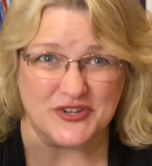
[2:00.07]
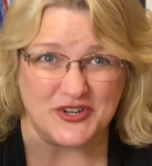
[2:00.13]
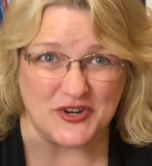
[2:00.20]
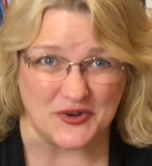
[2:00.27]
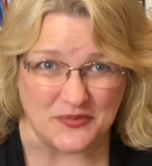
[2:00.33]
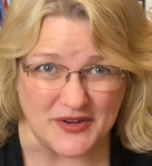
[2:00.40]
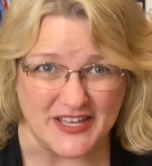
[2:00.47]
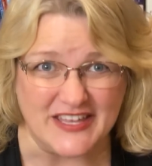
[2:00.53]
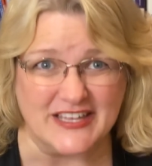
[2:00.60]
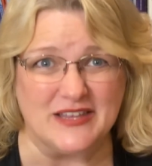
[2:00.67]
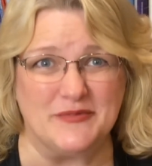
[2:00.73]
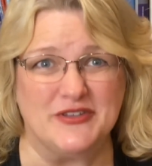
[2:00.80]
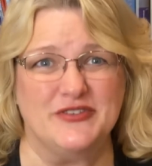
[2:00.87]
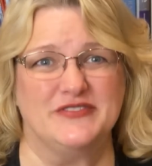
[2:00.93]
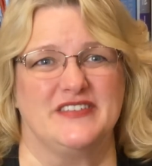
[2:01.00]

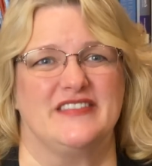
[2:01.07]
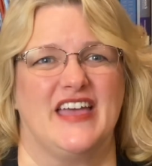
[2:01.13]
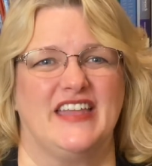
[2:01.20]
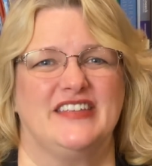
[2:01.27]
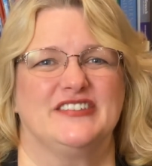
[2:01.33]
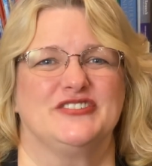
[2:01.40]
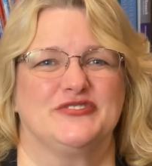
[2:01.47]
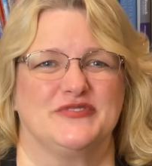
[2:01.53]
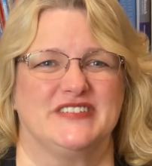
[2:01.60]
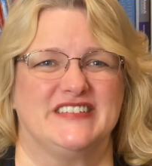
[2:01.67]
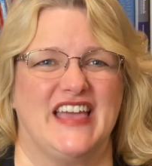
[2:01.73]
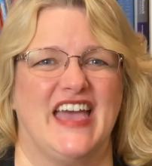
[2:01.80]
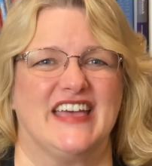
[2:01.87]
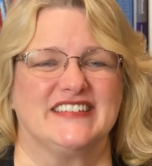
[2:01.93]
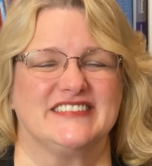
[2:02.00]
curriculum and using that history
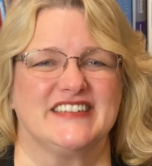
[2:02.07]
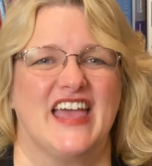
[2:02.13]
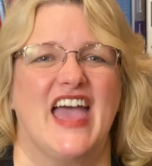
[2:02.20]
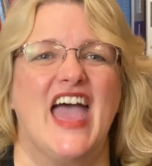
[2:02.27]
test